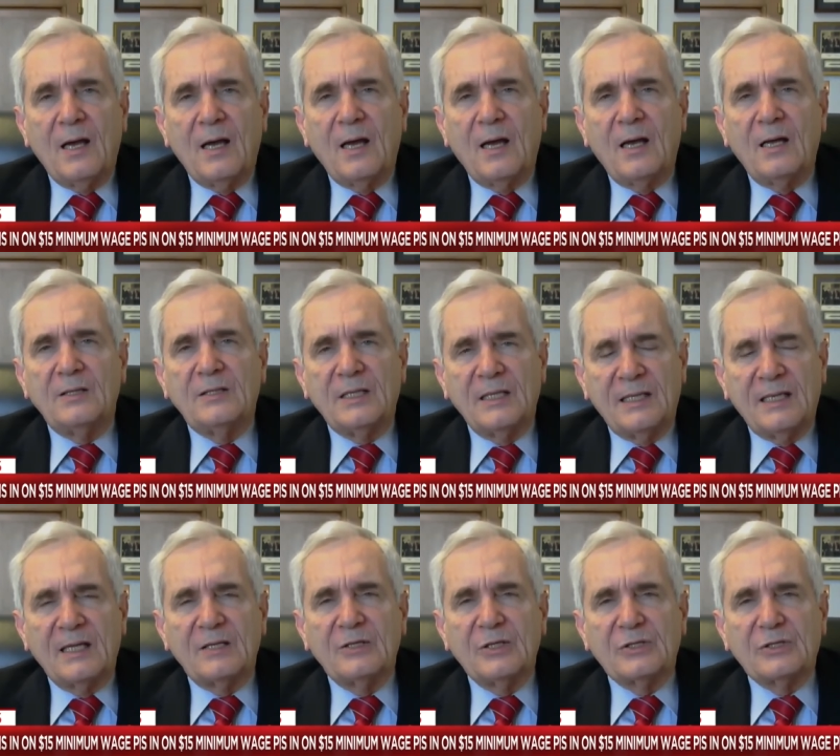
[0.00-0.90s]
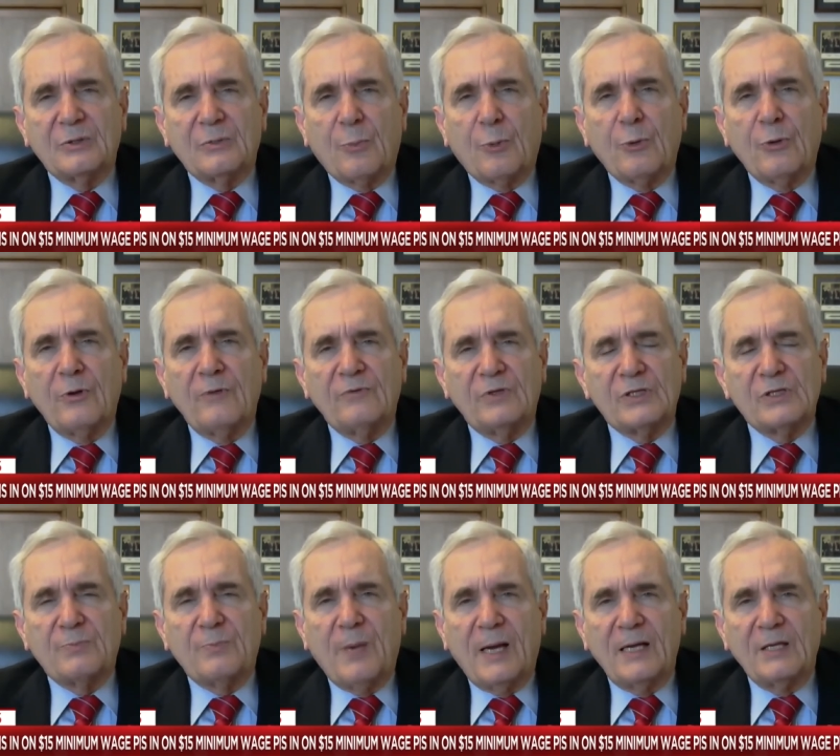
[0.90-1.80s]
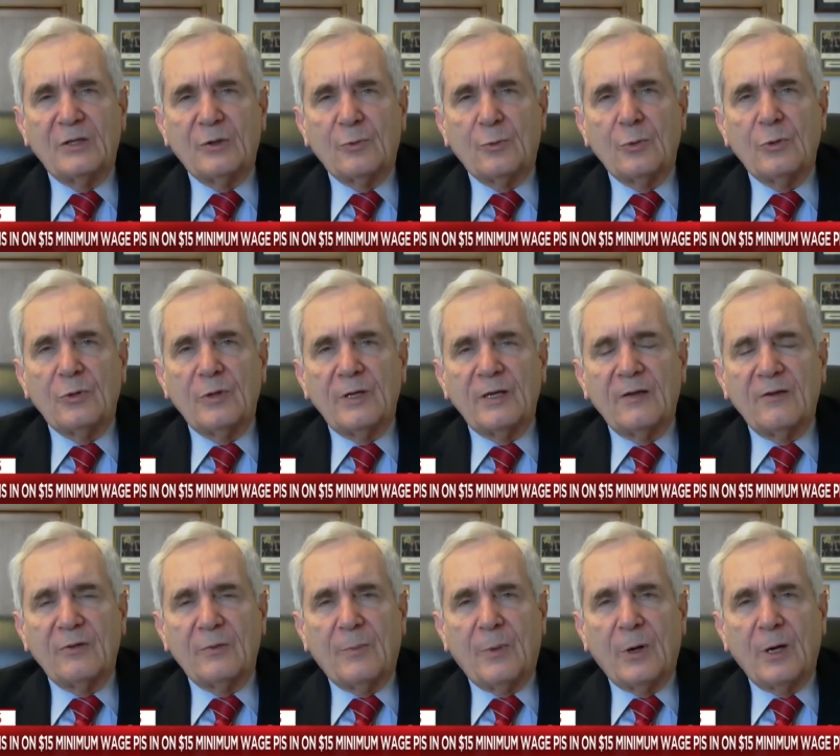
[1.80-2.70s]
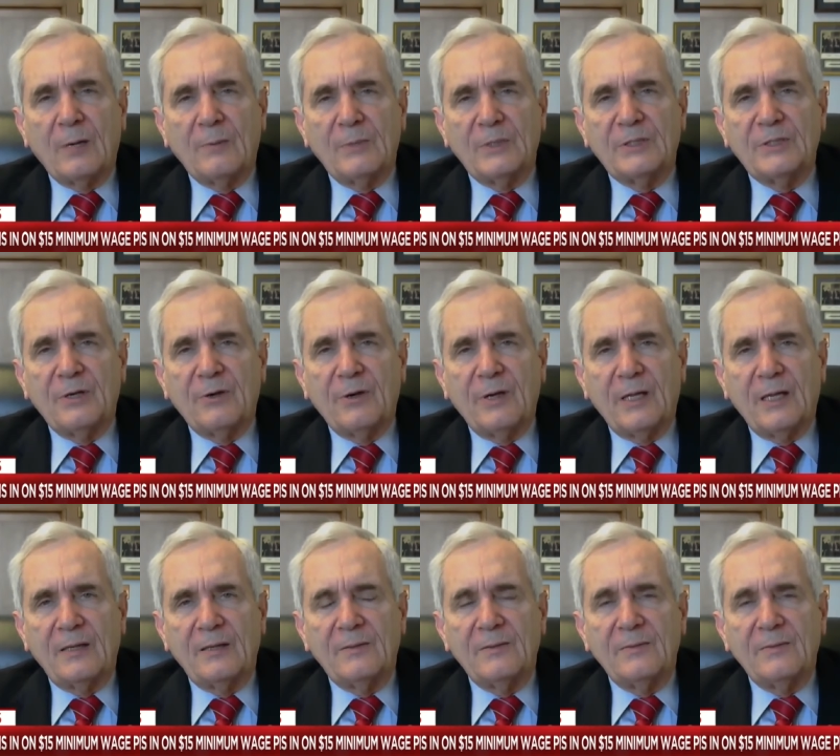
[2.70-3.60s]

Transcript: uh, to get this approved despite the ruling of the parliamentarian.